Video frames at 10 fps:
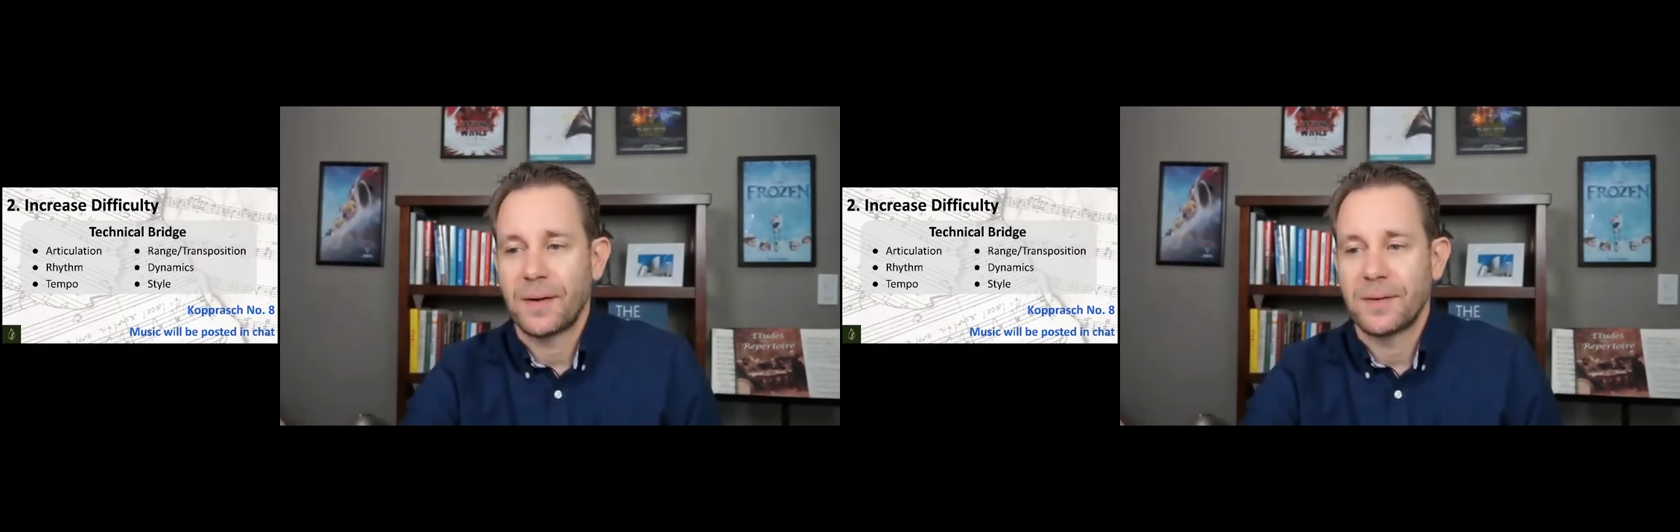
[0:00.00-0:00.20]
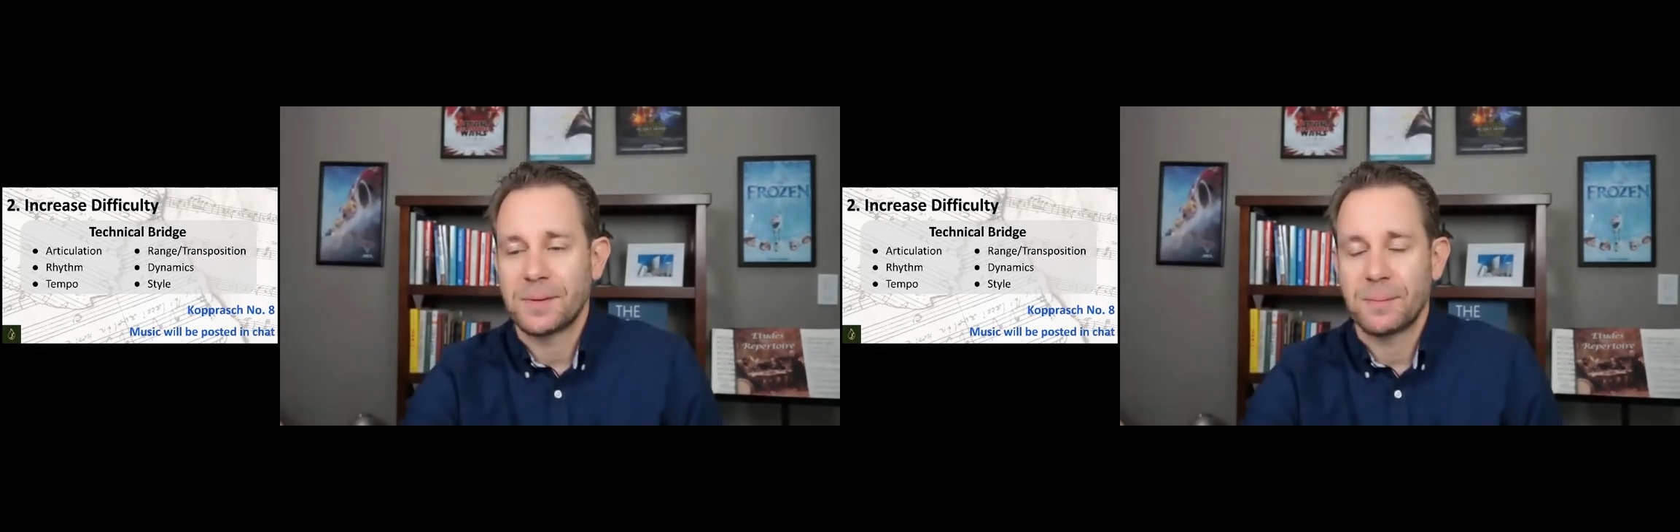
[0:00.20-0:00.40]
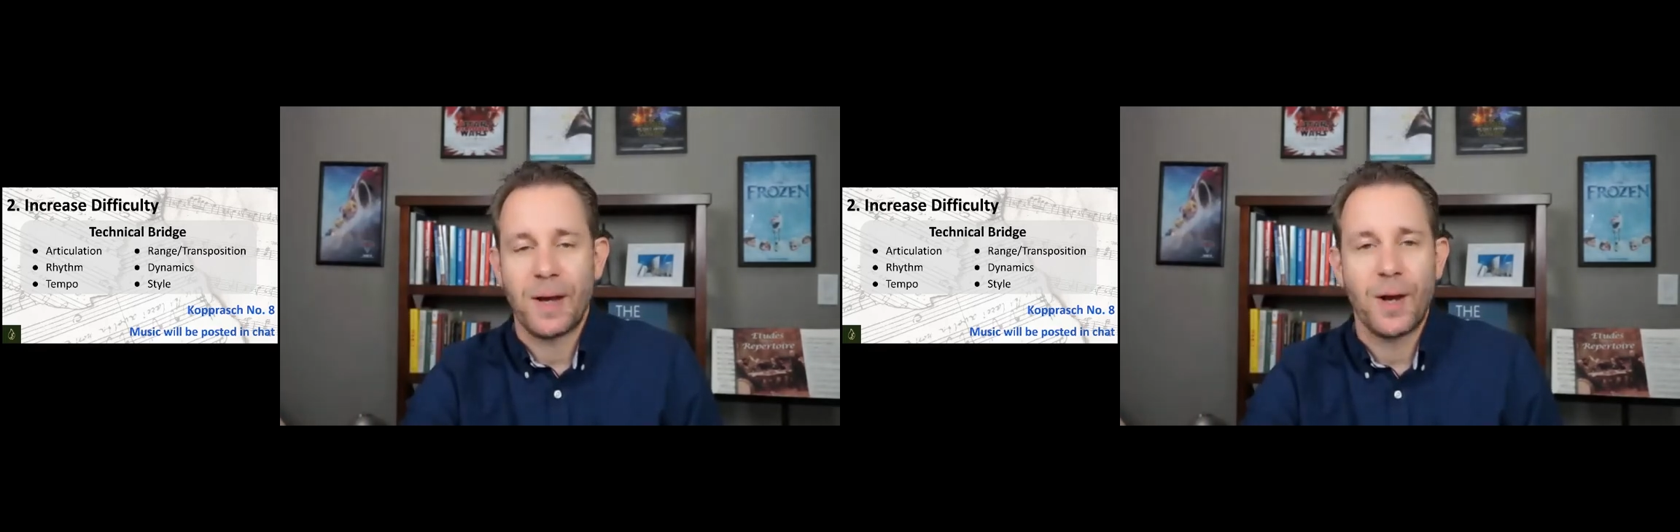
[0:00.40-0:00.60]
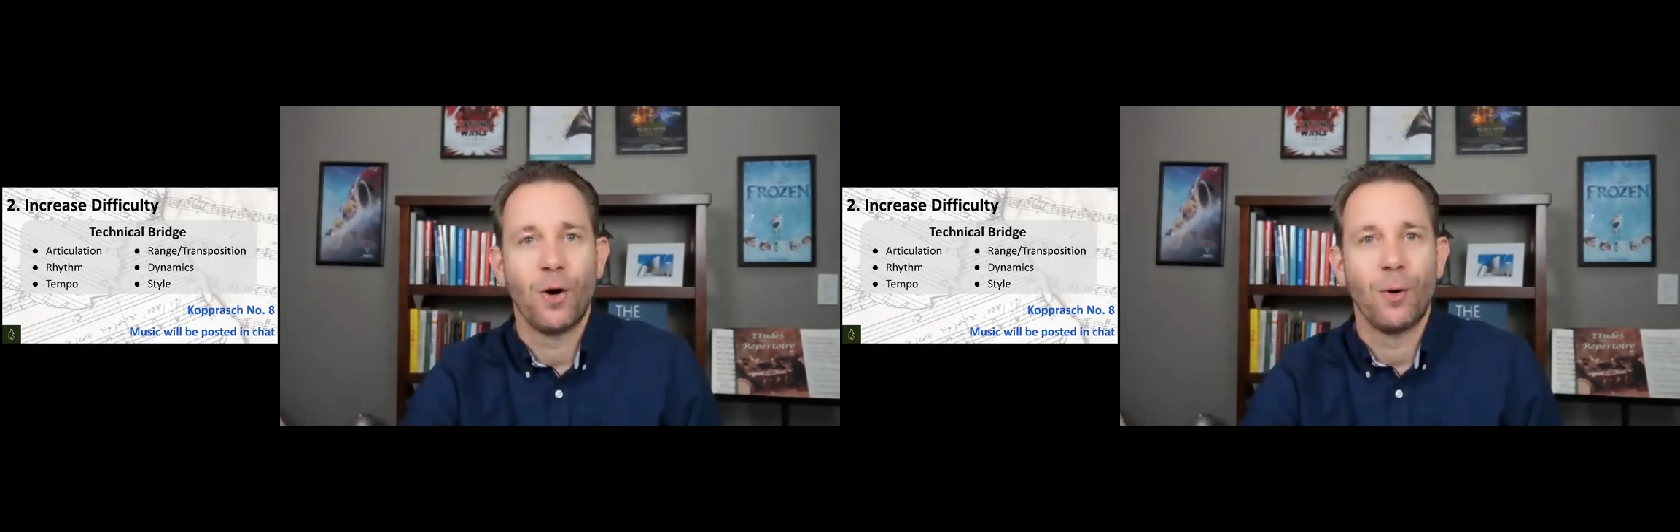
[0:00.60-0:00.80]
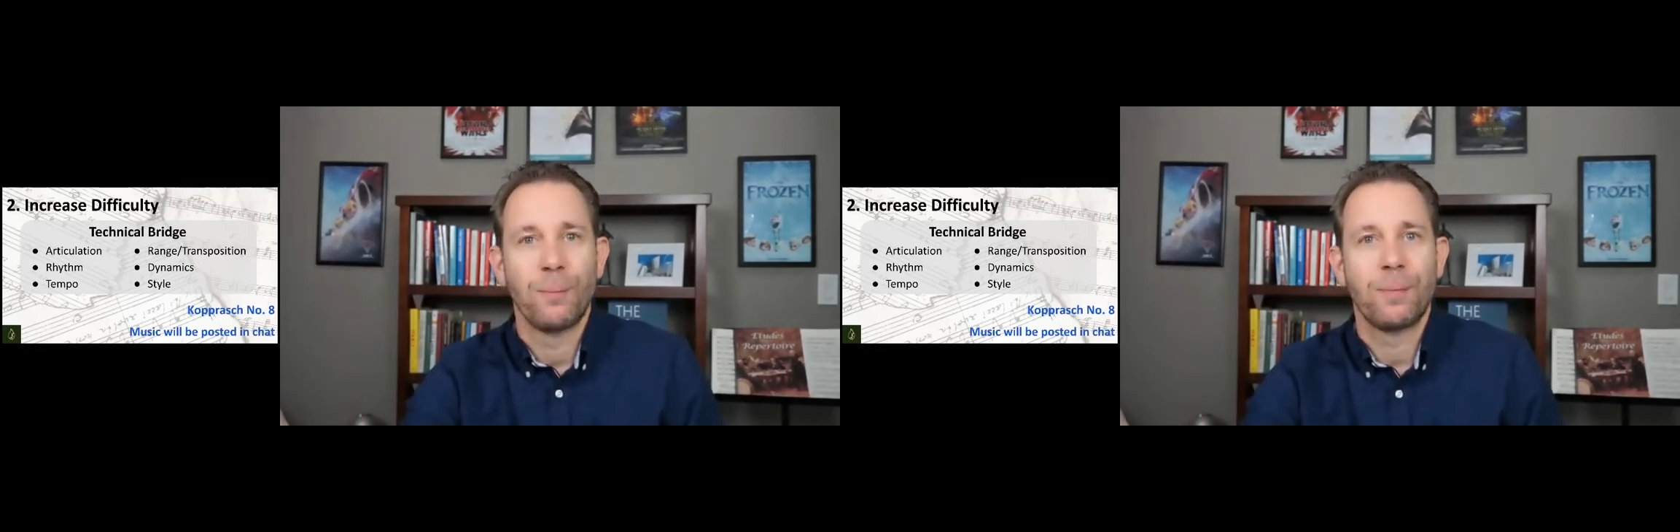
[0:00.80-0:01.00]
some
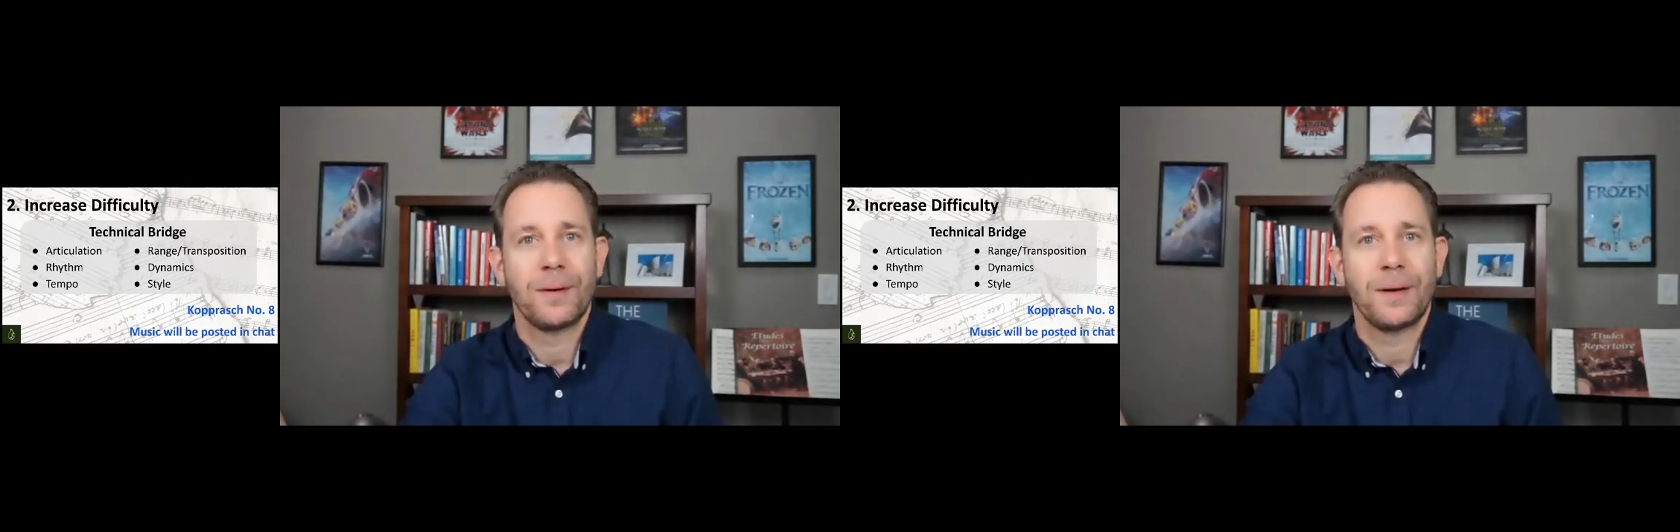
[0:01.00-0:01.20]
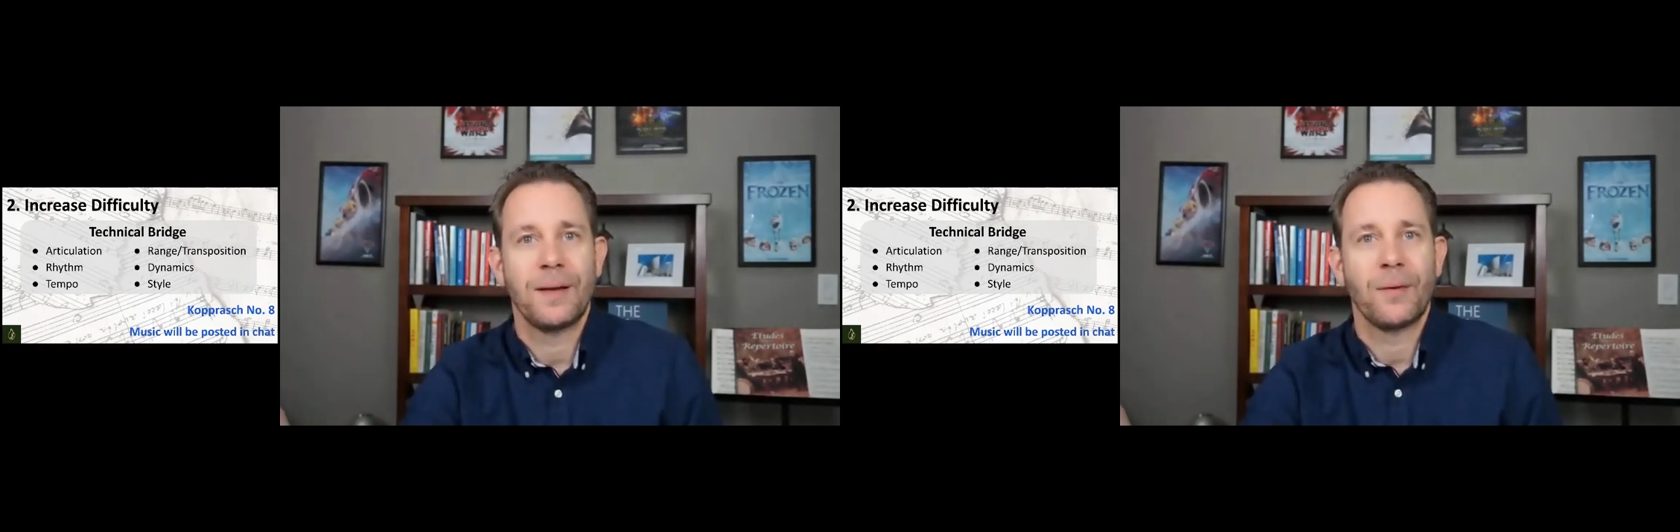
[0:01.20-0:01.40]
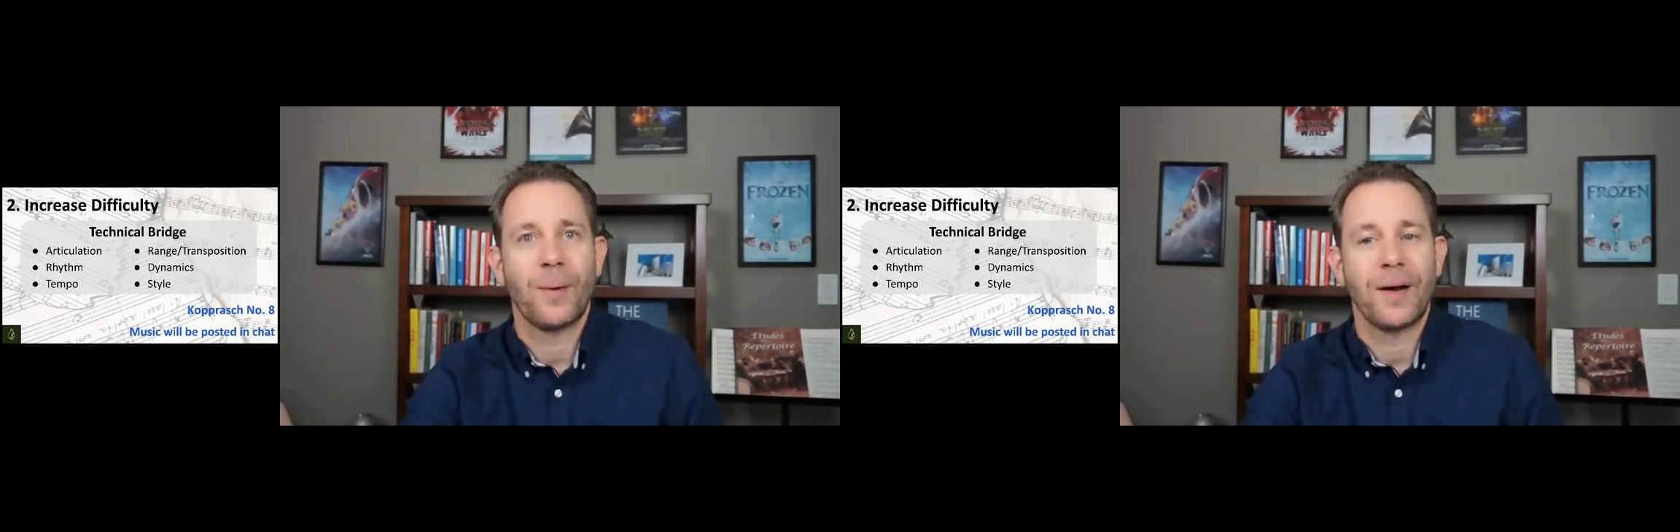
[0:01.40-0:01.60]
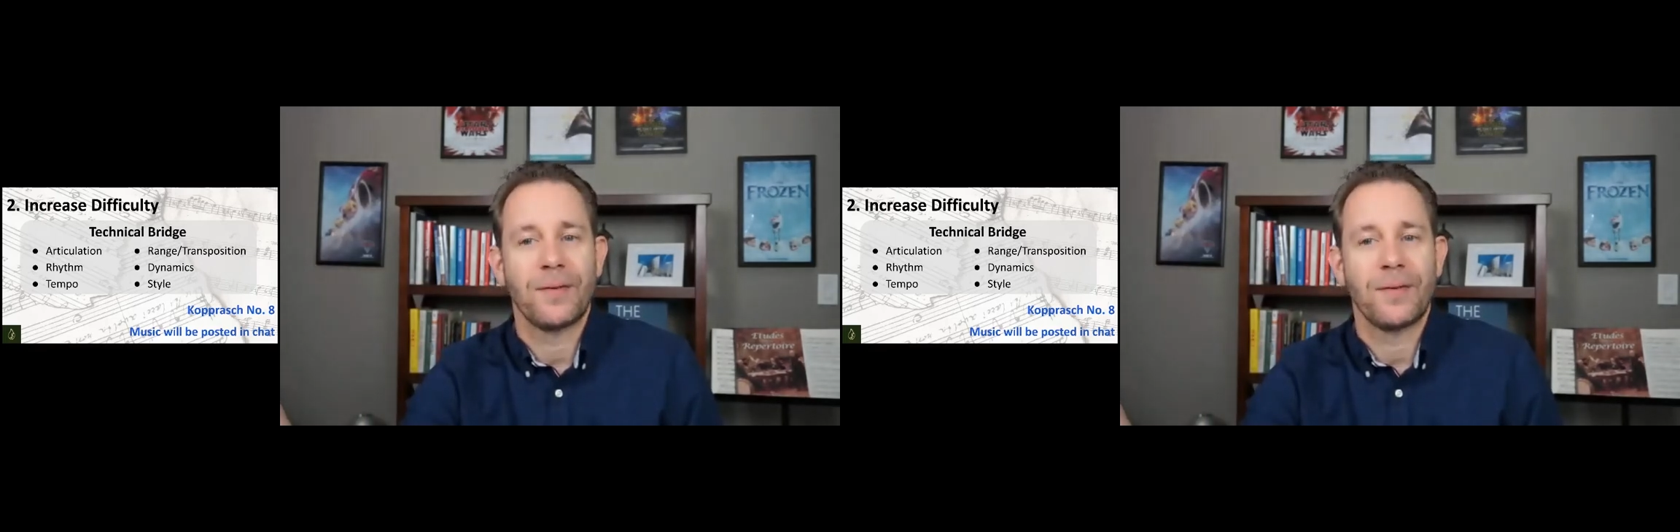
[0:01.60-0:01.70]
help in the way